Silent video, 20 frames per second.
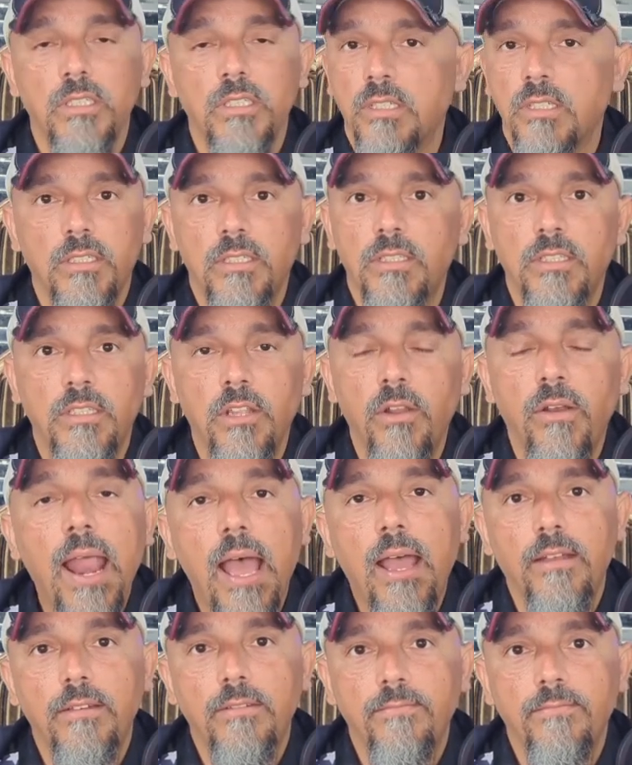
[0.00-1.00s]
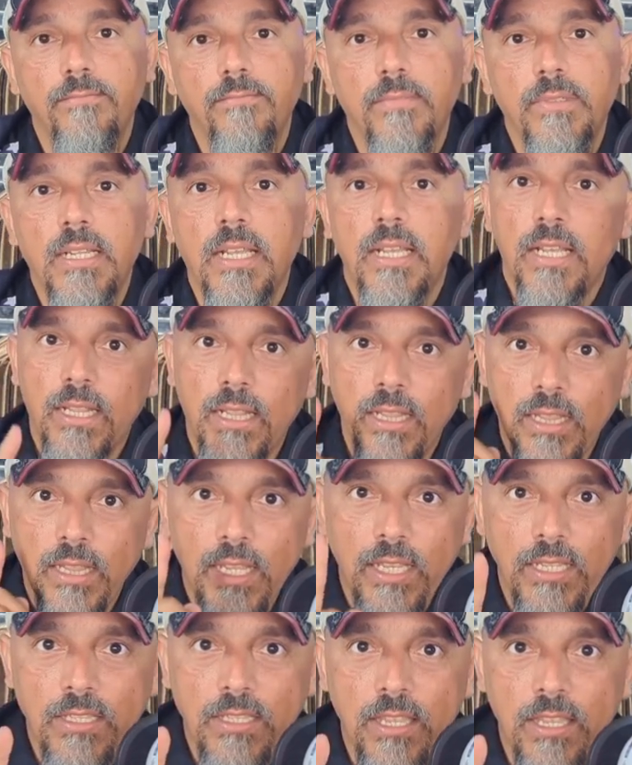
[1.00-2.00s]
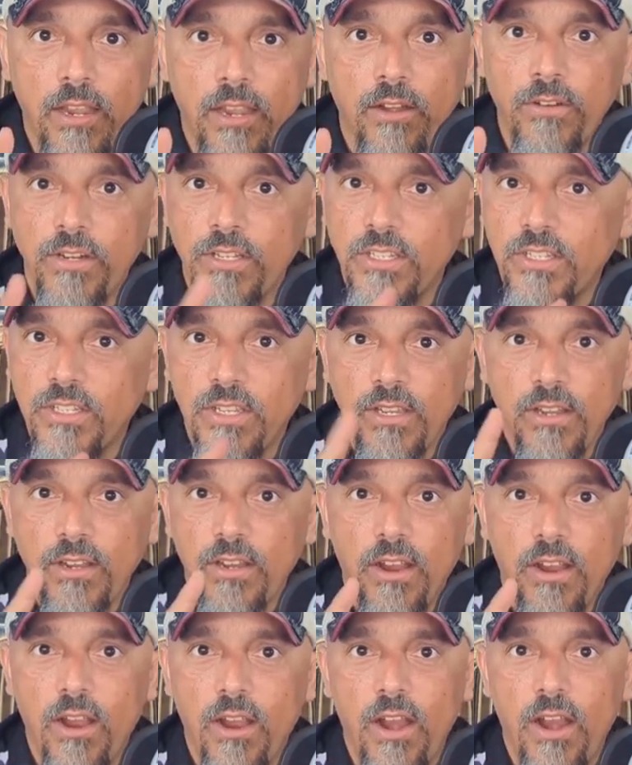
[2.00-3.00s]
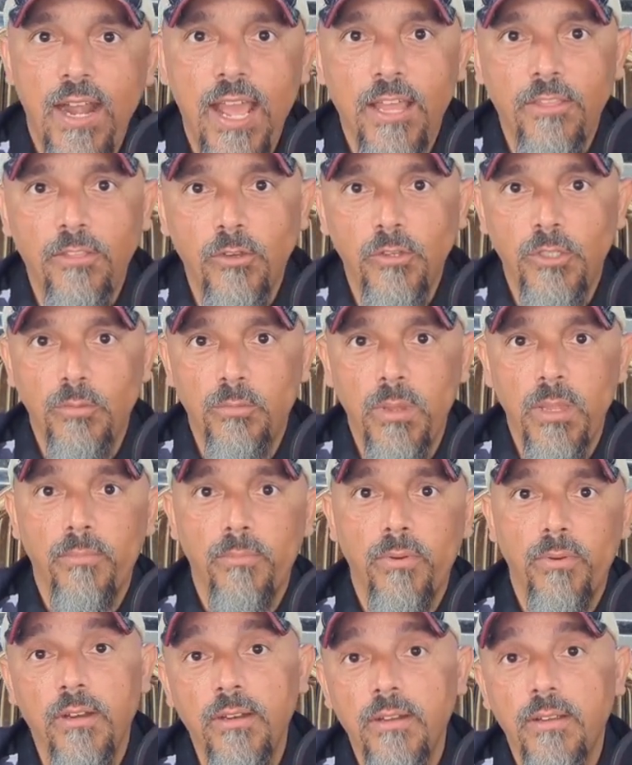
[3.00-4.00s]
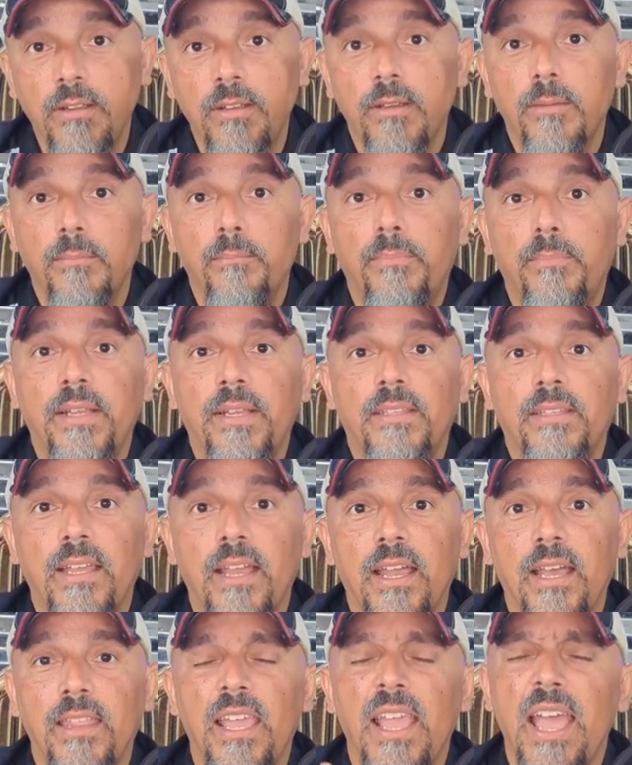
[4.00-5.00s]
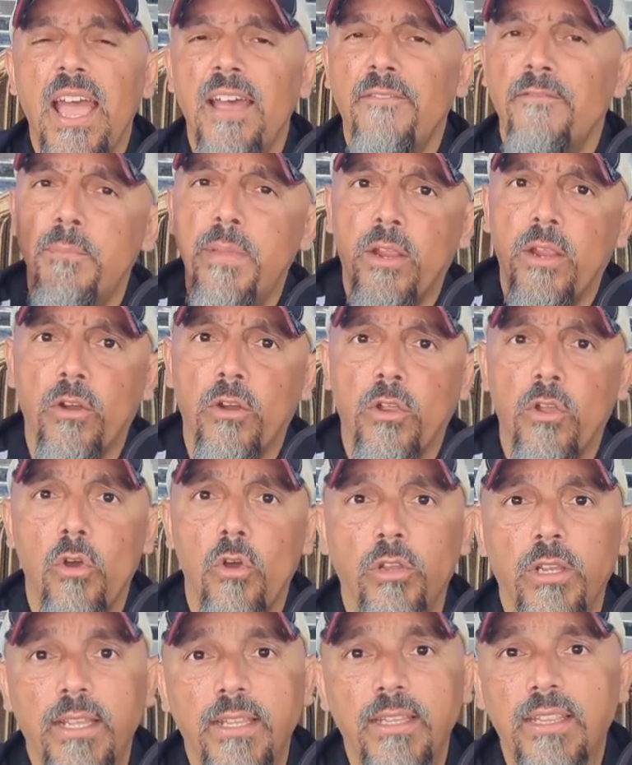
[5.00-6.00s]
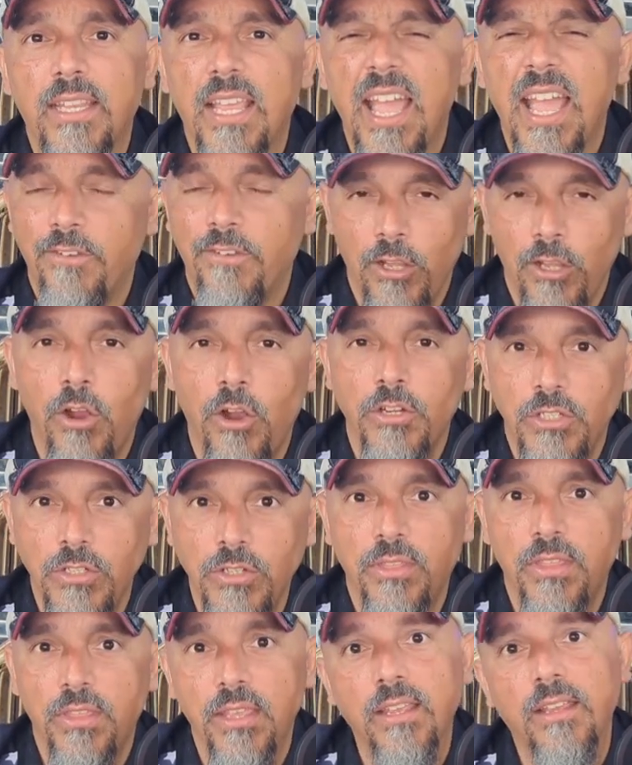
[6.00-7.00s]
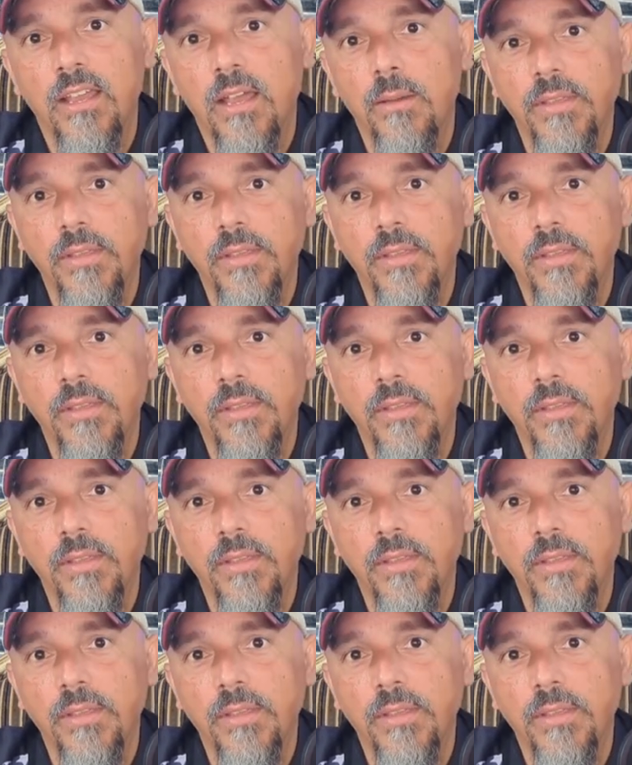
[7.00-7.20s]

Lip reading: They're not. These terrorists are not those people. But they have a bigger calling. They have a larger thing coming.